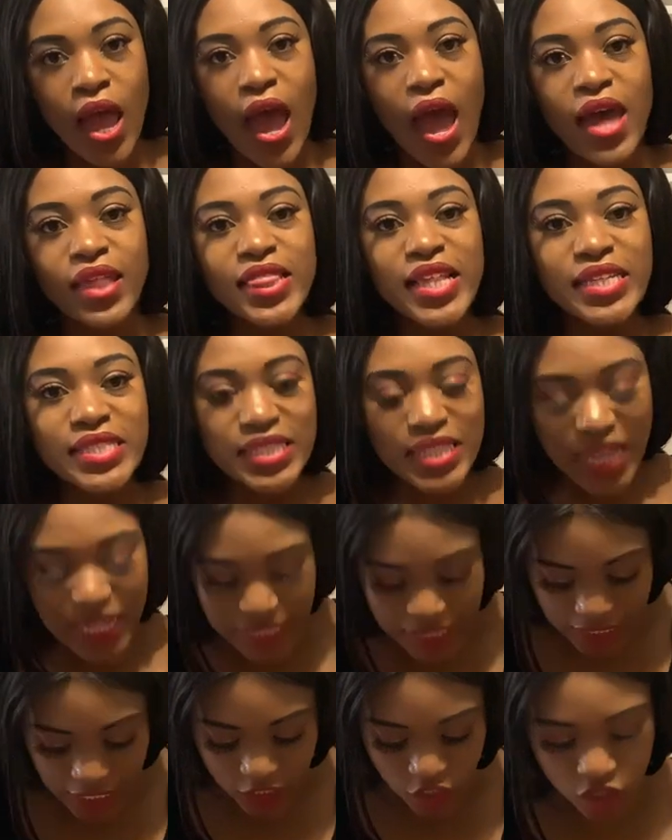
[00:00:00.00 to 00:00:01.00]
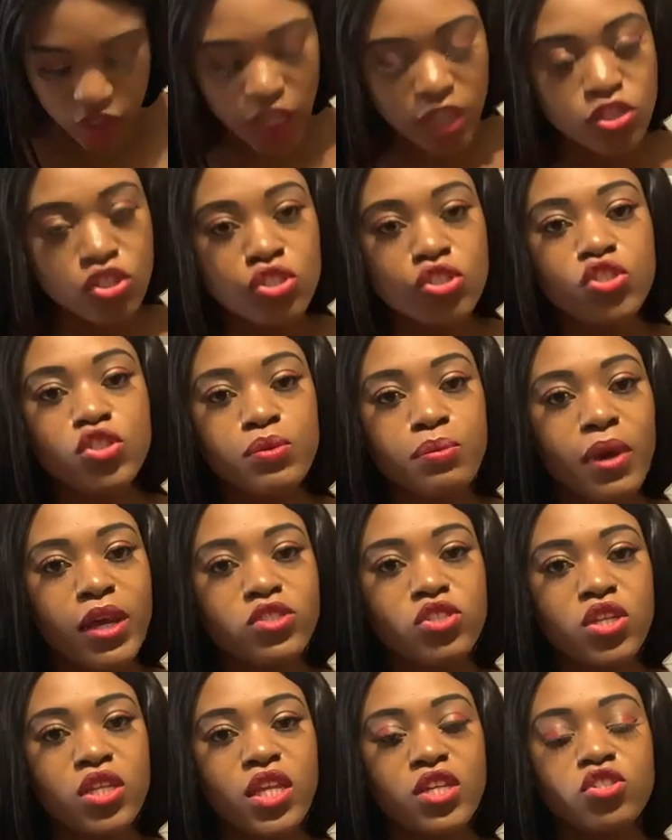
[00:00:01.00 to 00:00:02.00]
And the test that you can do to make
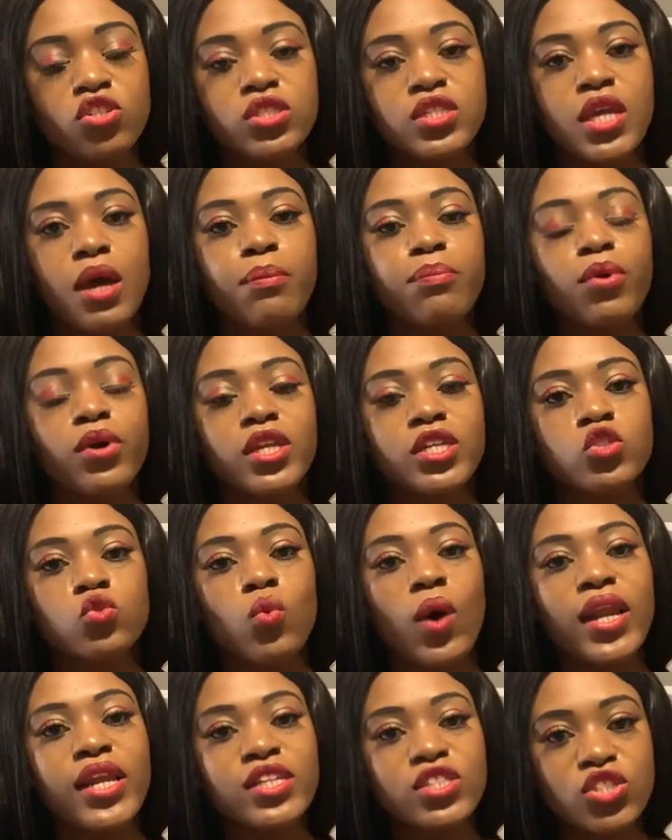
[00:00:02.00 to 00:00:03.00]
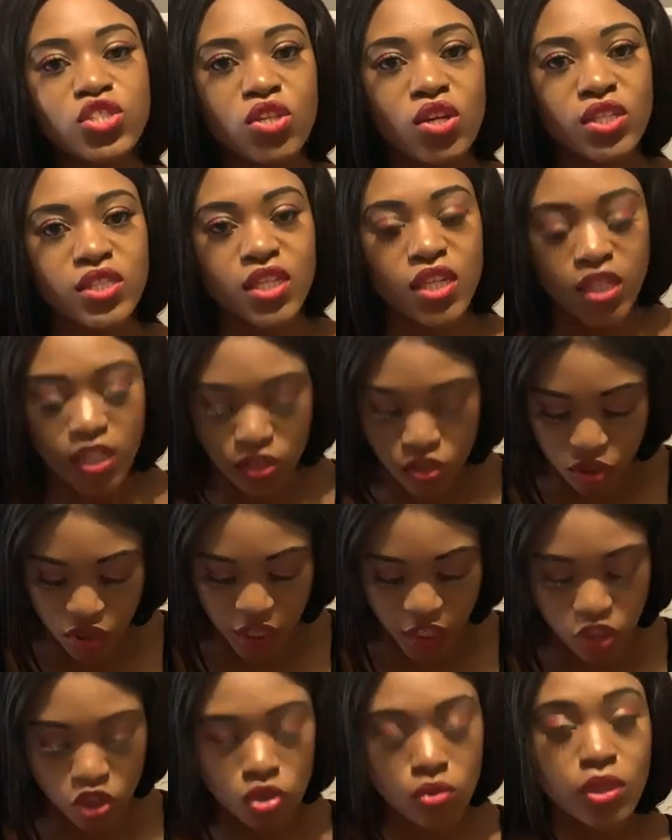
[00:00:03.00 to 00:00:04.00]
sure that your tampon is well inserted is you
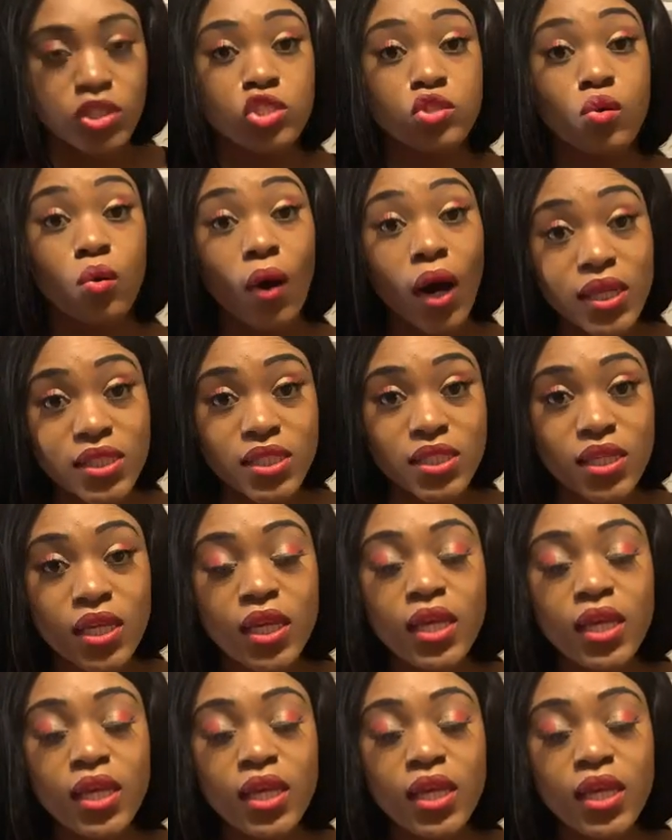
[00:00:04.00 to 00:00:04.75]
can do a squat.